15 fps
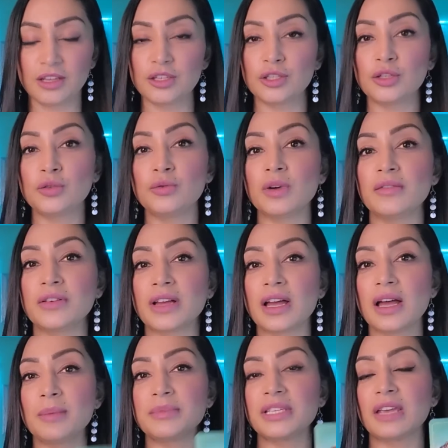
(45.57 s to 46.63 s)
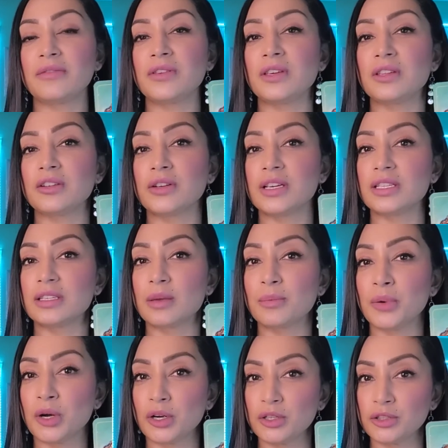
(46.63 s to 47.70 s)
Two of Cups, I feel there is a
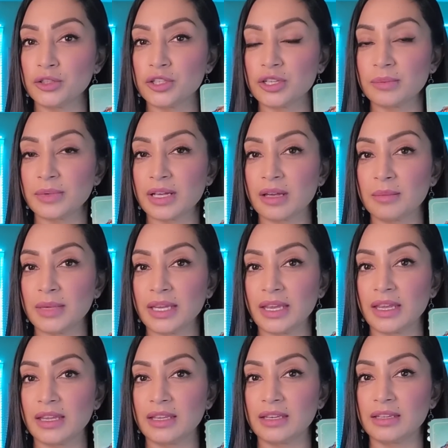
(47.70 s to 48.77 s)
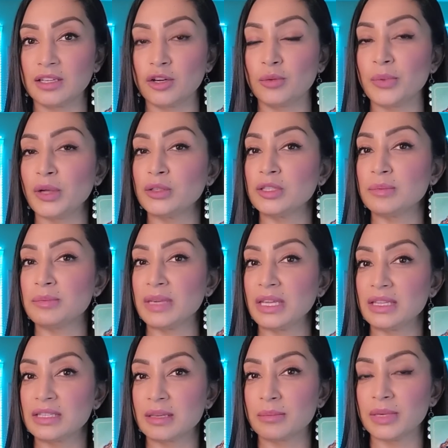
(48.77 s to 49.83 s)
partnership coming in. You're about to
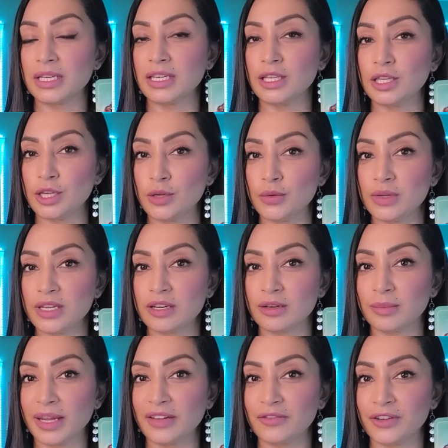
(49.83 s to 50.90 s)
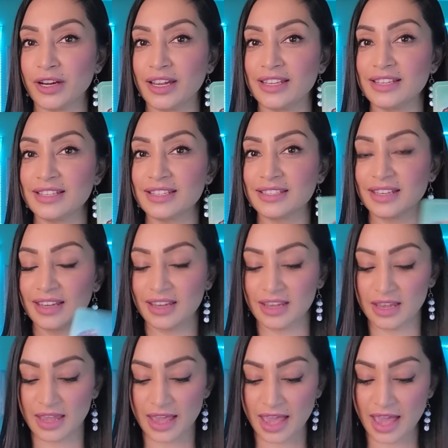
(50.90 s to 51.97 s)
meet somebody new here, my friends.
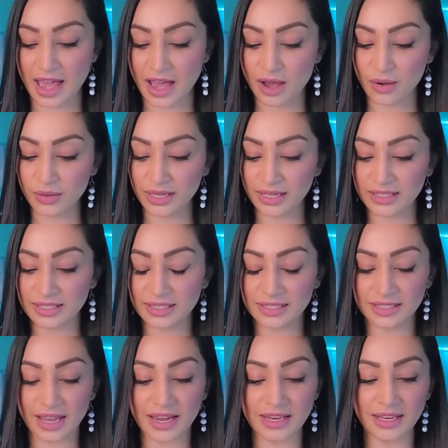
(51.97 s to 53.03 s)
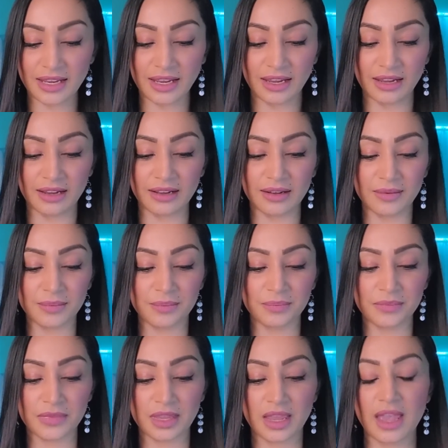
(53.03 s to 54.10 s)
How exciting.
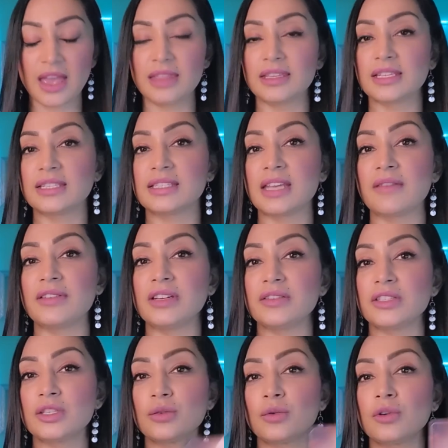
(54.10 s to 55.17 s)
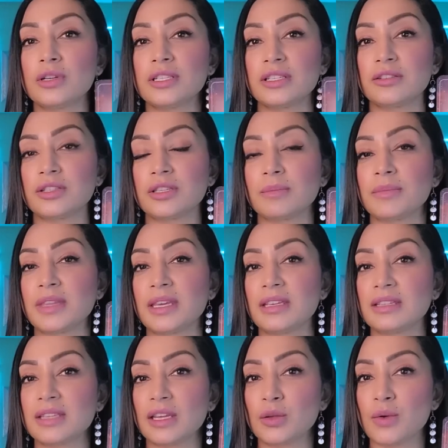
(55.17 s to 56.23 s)
And the Seven of Swords, there's some
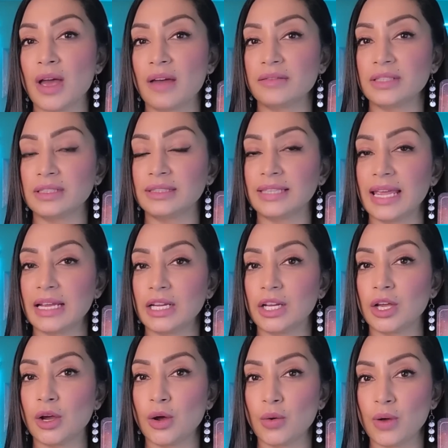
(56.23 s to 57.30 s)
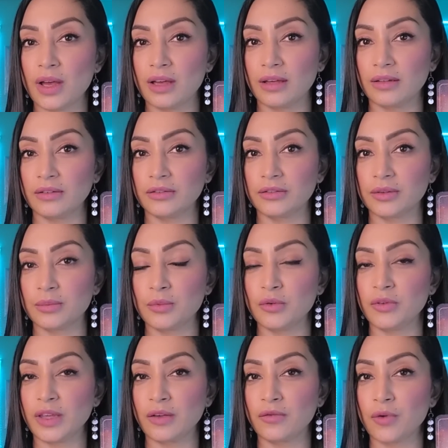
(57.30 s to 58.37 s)
things that you have to let go of
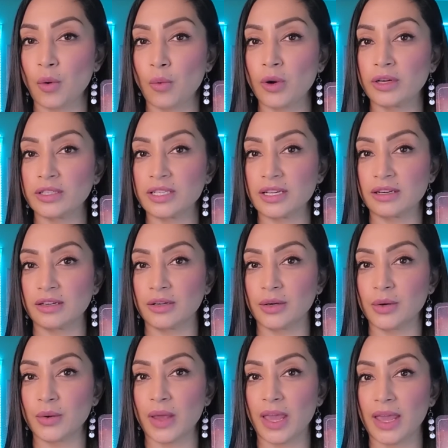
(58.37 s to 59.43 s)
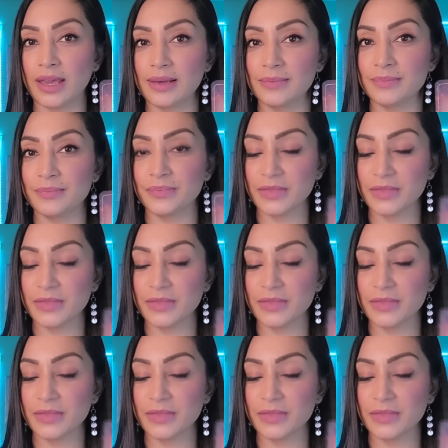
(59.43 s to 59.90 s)
moving forward here, okay?